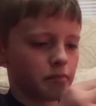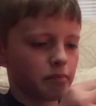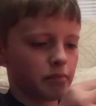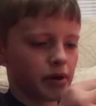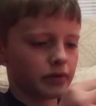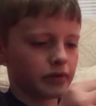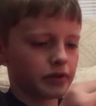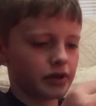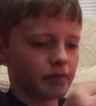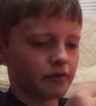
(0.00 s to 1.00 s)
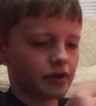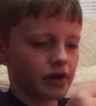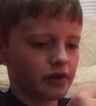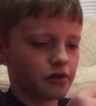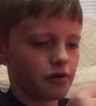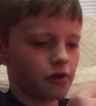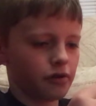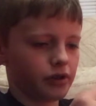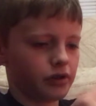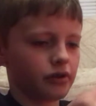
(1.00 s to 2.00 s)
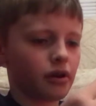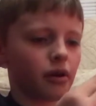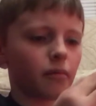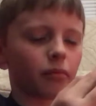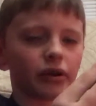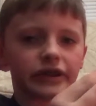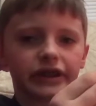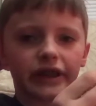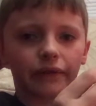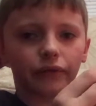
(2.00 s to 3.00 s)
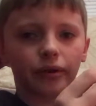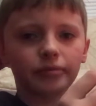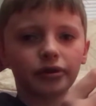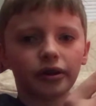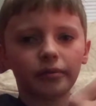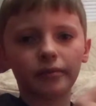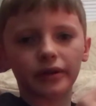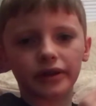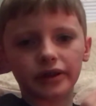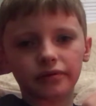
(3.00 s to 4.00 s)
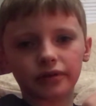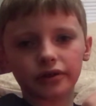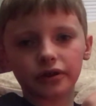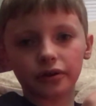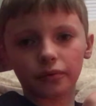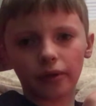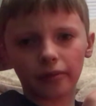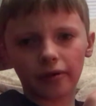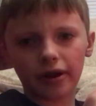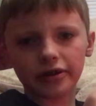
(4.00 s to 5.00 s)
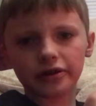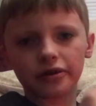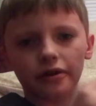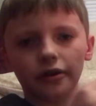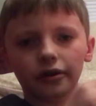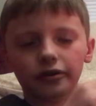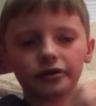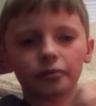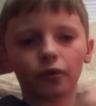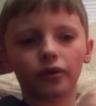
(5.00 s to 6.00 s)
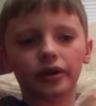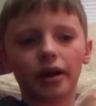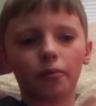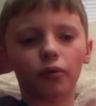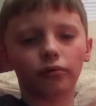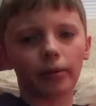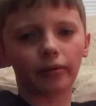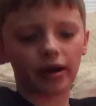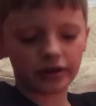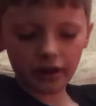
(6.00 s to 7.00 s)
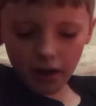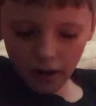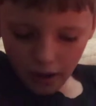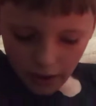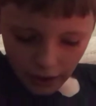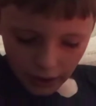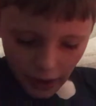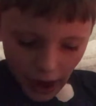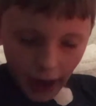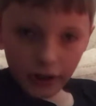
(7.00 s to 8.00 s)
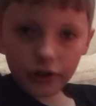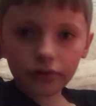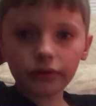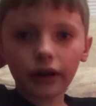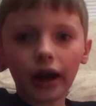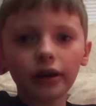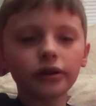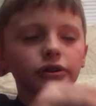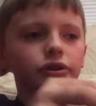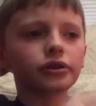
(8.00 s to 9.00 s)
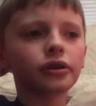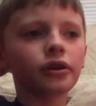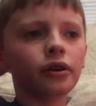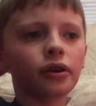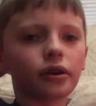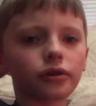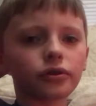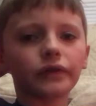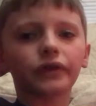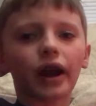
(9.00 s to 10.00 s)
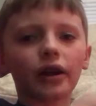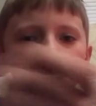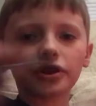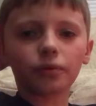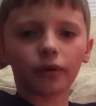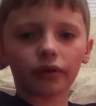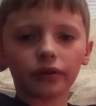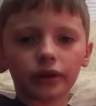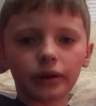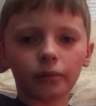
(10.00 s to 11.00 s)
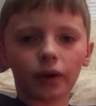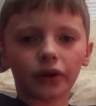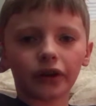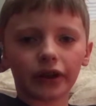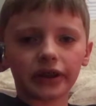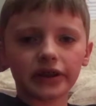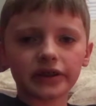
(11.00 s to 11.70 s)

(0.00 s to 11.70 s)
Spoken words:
about the same size and tallness. Plus, these have grips on them, and these ones are rubberized, or just more rubberized. And actual tires, drift tires, you'd want like these